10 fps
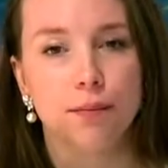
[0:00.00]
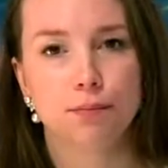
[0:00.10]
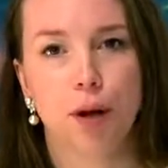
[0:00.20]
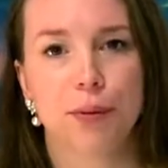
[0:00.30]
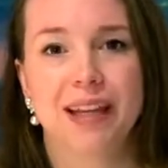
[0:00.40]

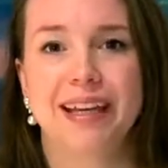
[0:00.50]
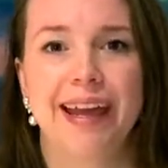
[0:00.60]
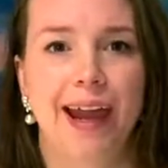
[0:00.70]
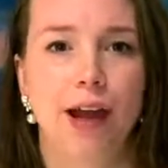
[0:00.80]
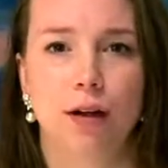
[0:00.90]
properly
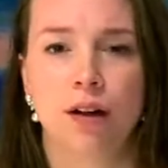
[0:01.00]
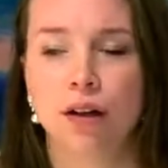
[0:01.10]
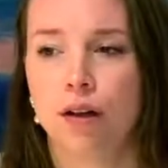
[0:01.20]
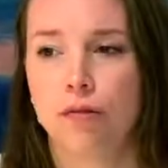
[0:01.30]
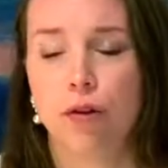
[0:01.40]
care
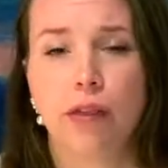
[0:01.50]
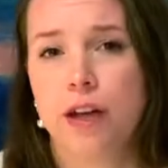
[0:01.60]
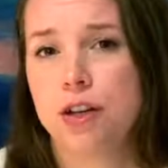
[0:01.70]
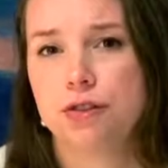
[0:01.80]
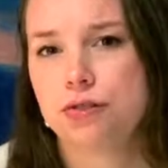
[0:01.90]
for their
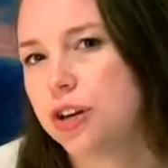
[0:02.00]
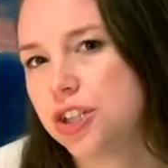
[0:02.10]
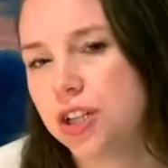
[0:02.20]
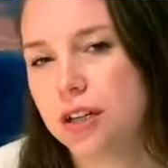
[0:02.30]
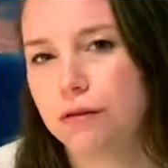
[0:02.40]

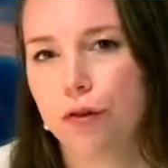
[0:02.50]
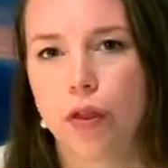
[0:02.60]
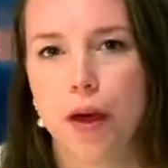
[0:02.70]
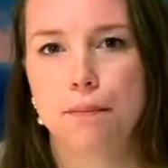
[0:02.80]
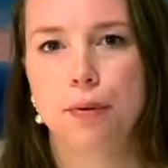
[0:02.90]
nutrition, for
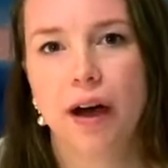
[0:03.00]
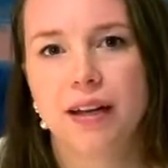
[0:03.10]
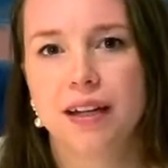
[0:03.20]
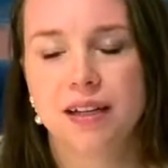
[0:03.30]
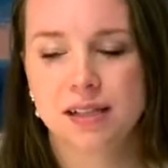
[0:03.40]
their
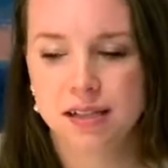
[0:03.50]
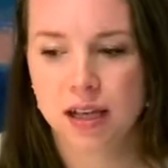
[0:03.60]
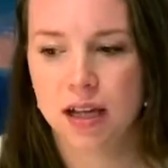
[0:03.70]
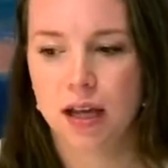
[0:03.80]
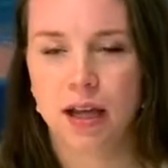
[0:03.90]
bodies,
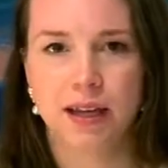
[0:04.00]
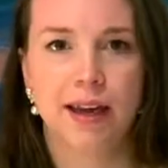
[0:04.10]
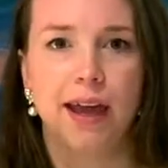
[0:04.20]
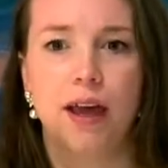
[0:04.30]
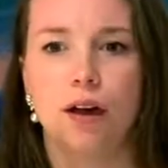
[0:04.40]

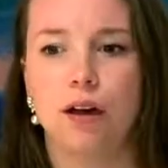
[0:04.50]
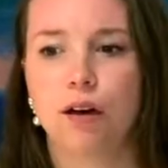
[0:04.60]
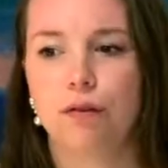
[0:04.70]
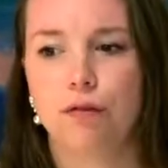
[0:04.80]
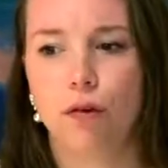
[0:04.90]
care
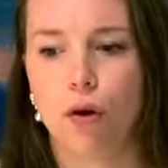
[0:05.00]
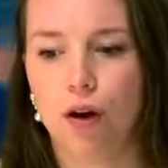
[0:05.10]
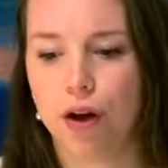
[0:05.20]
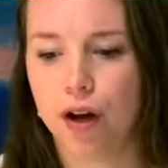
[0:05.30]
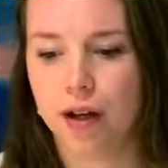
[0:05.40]

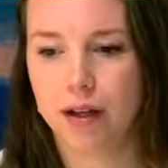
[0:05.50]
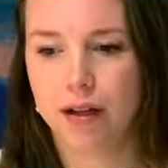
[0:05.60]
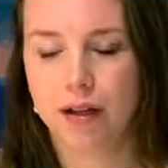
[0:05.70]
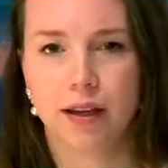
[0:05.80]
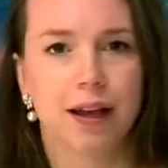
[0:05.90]
for
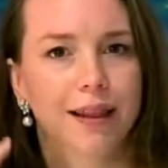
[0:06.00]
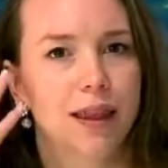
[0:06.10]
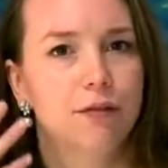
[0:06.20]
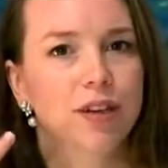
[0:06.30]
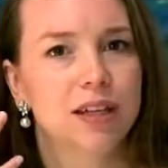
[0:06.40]

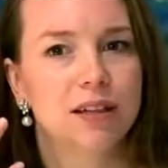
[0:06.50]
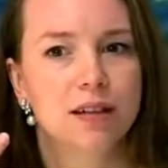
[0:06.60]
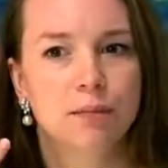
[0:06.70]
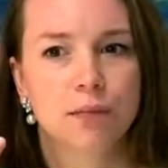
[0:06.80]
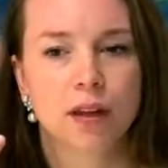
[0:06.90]
loving
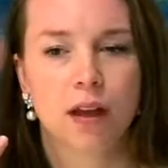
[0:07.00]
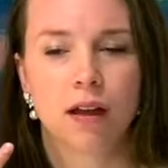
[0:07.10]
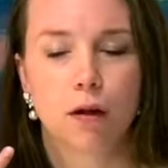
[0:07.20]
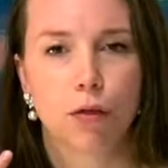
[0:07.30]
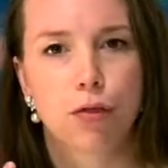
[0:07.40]

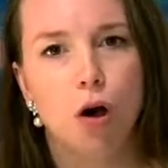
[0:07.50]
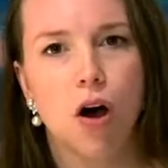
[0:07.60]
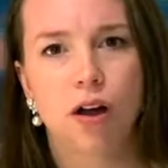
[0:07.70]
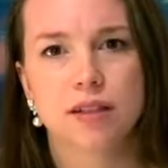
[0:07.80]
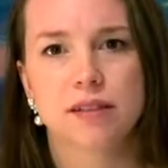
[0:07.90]

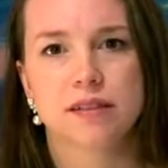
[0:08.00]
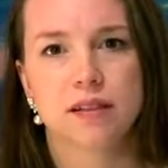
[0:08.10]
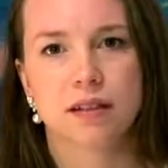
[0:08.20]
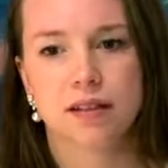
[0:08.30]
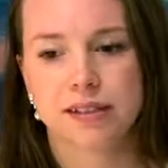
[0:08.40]
thoughts,
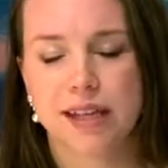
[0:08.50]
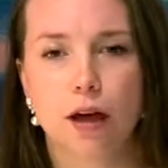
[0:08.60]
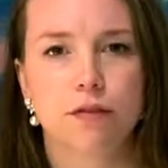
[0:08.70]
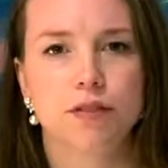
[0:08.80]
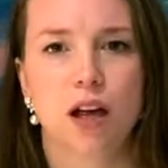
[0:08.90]

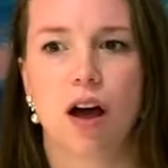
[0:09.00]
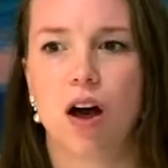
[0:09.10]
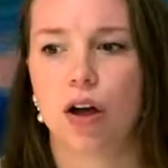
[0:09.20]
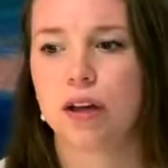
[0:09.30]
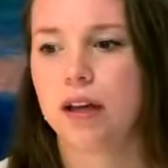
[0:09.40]

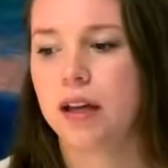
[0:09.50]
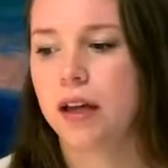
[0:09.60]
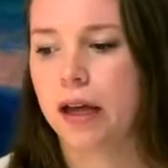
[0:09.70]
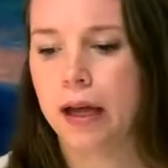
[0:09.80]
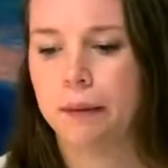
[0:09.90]
self-talk.
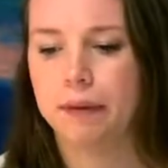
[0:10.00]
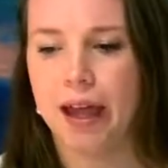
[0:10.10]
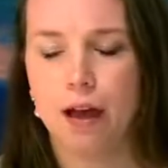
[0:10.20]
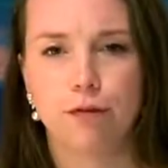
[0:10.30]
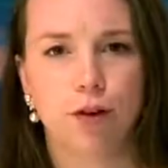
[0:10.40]
They
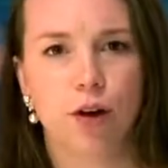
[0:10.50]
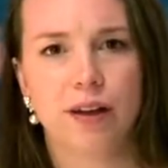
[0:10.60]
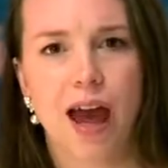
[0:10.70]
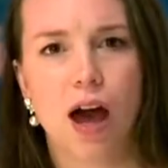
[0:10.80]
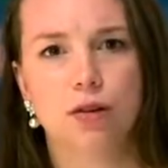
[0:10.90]
have forgotten
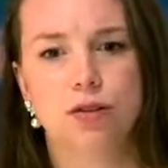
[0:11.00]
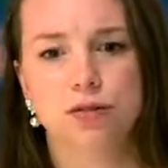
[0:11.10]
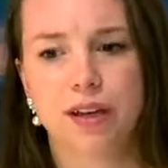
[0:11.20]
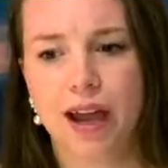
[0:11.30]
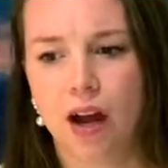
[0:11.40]
how to
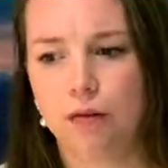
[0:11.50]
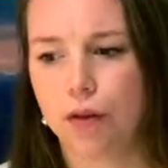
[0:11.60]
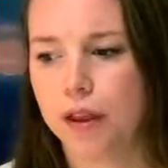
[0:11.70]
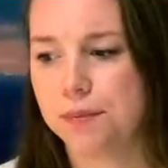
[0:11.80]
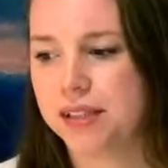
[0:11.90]
care
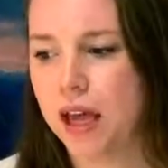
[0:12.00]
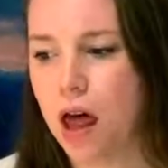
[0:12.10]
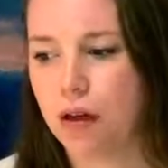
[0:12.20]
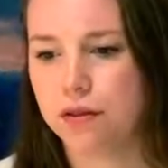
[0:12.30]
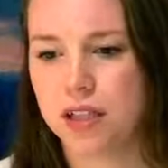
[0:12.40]
for
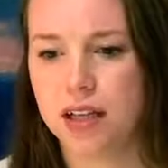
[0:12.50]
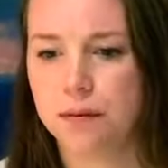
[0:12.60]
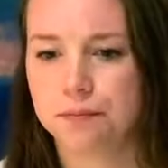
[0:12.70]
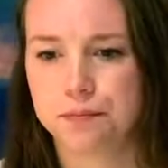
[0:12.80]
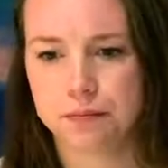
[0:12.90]
themselves in